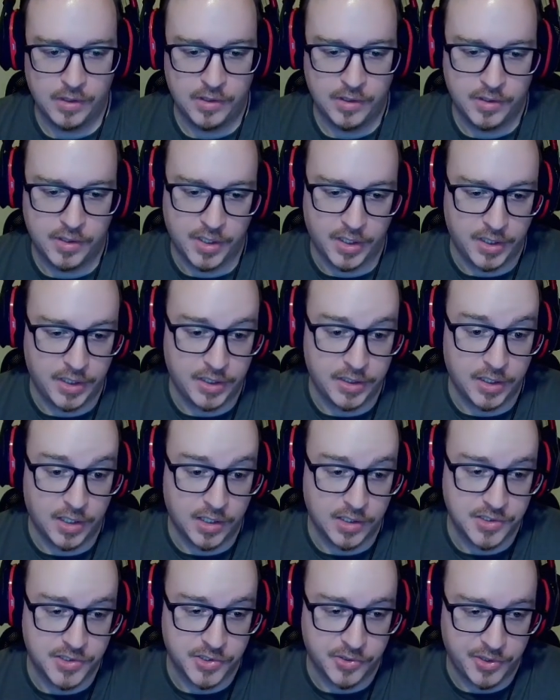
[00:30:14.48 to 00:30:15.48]
He
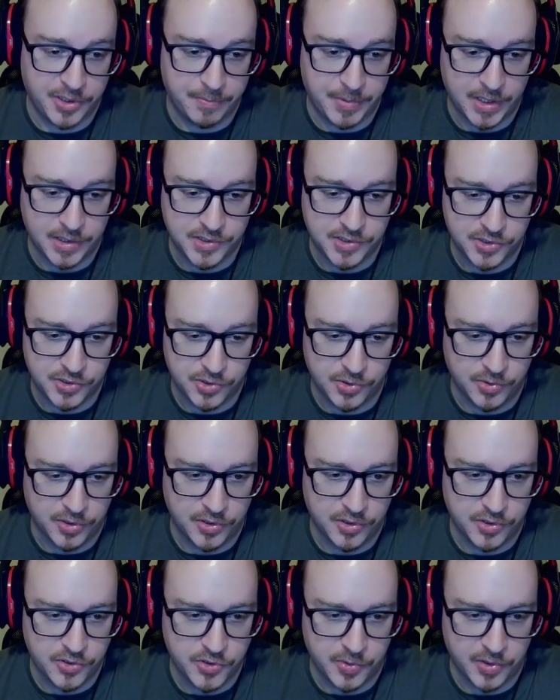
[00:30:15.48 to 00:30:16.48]
does. So he bets
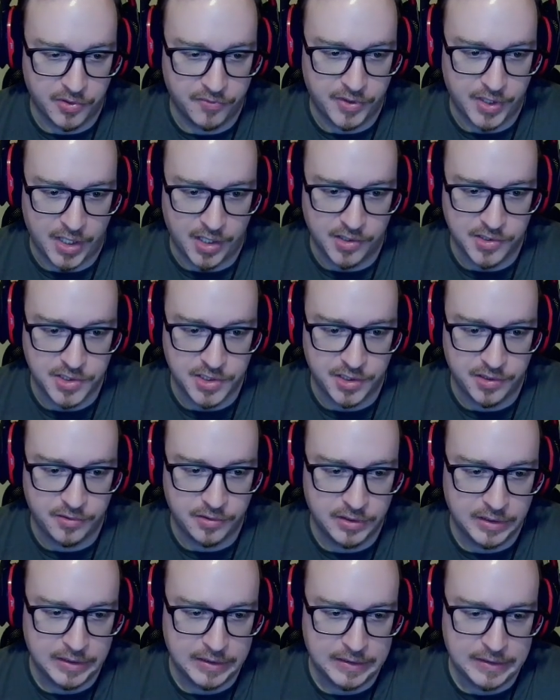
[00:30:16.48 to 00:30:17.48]
212,000.
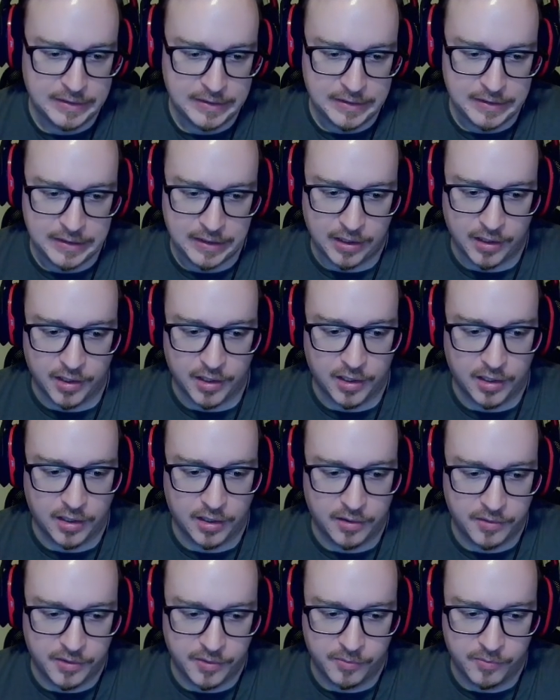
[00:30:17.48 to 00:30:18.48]

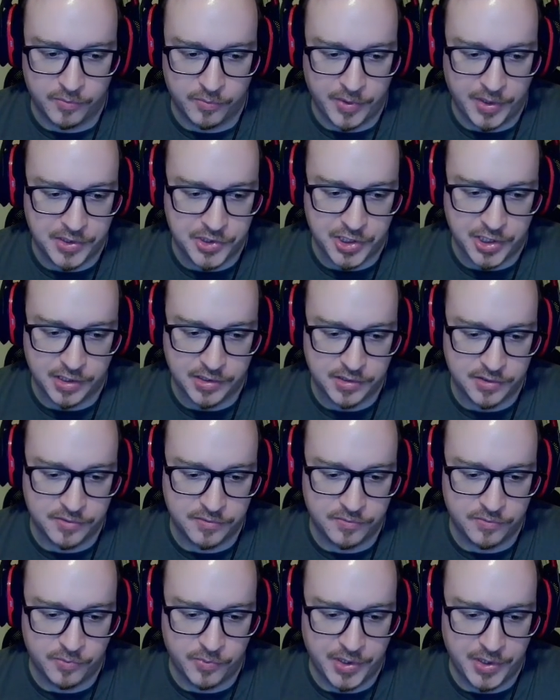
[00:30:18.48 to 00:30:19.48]
We
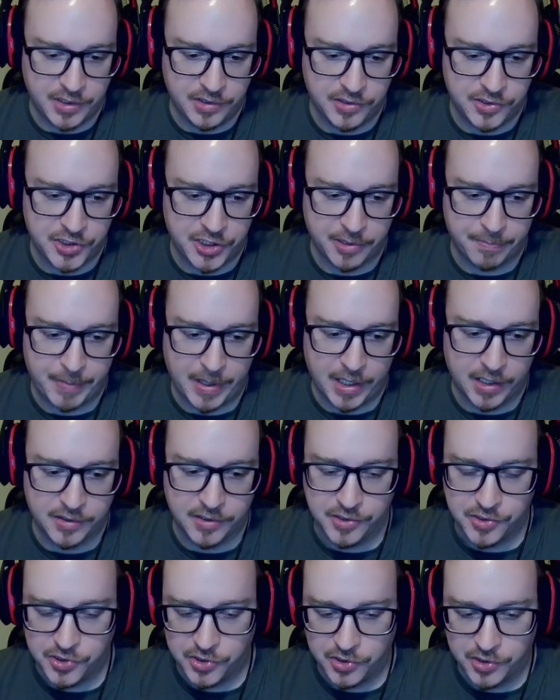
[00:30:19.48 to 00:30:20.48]
didn't check back the
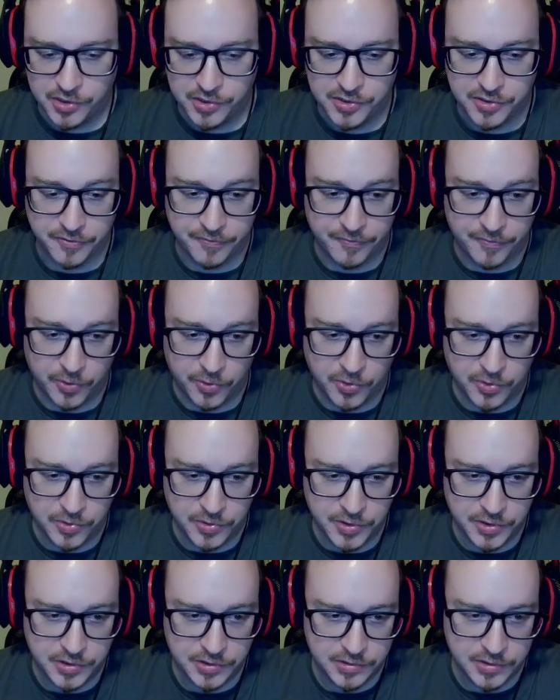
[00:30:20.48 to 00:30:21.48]
turn to fold.
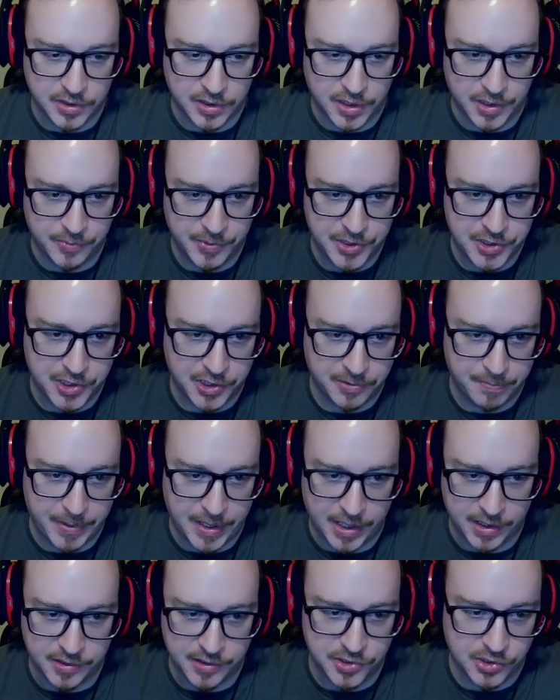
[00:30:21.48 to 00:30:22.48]
We checked
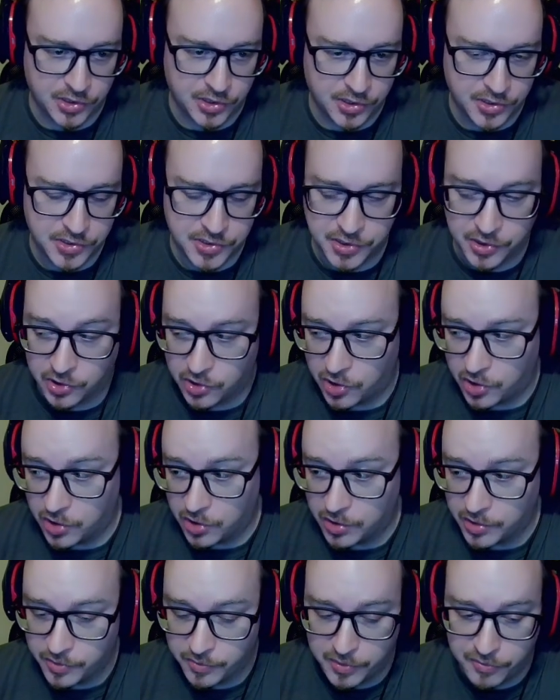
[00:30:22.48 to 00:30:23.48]
back the turn to
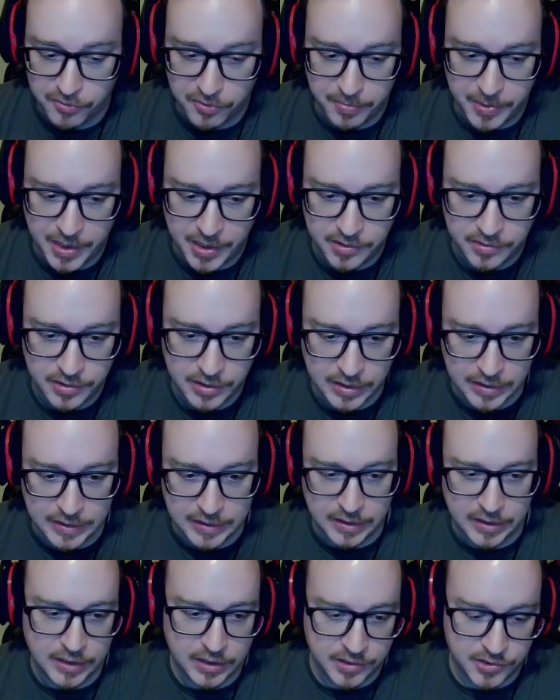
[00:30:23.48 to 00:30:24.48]
call a river bet.
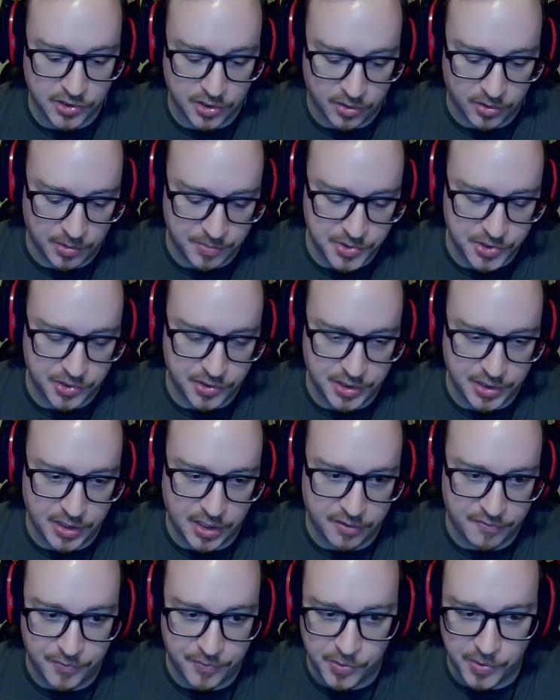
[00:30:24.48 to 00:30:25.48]
So I'm certainly
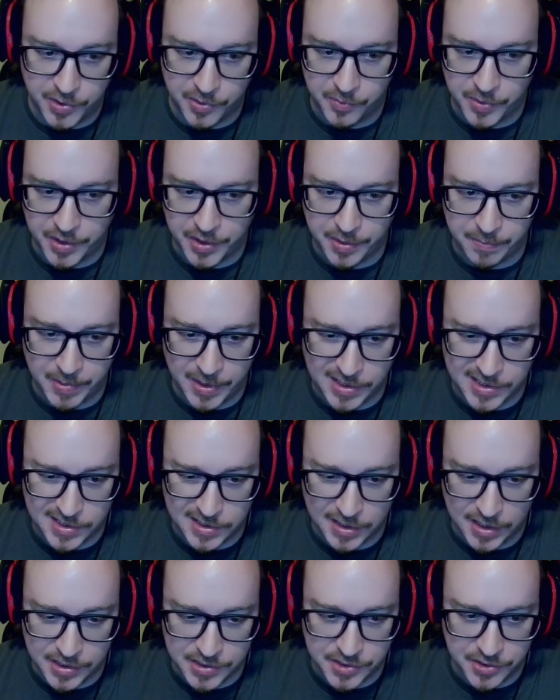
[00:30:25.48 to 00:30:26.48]
not folding when he bets
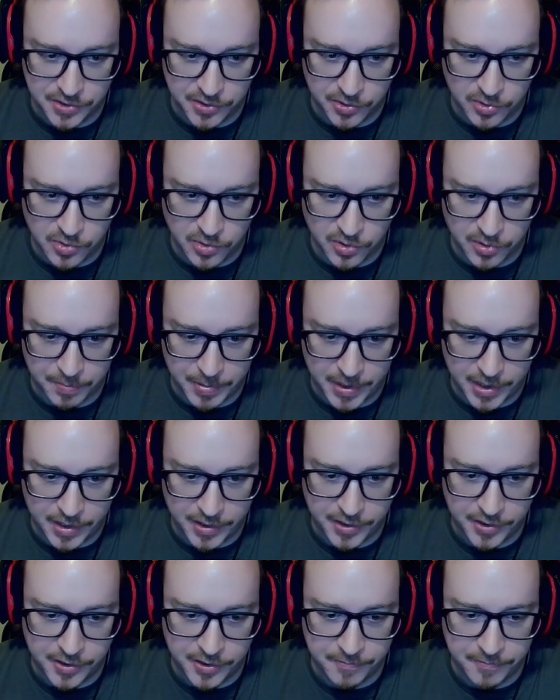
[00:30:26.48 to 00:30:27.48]
less than a quarter pot here.